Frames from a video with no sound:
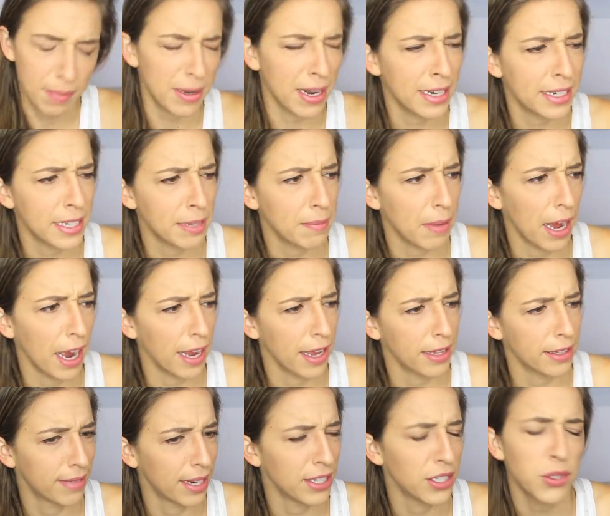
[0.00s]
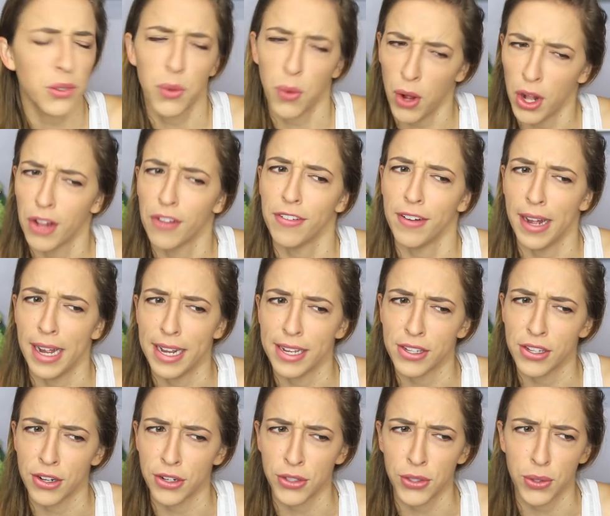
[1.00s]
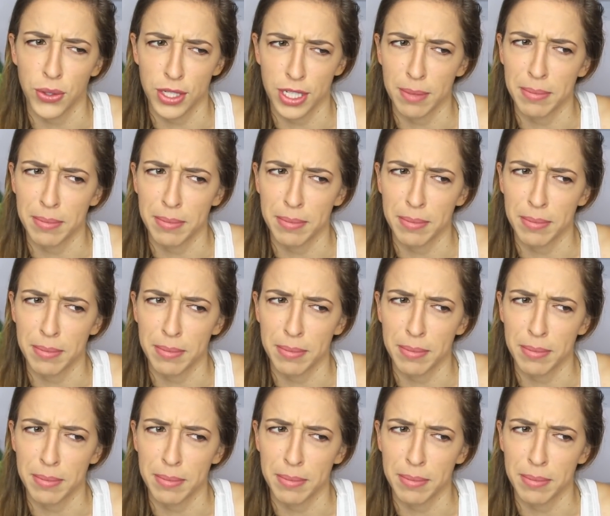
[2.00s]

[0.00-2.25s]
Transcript: I mean, I did buy it. I do qualify as an adult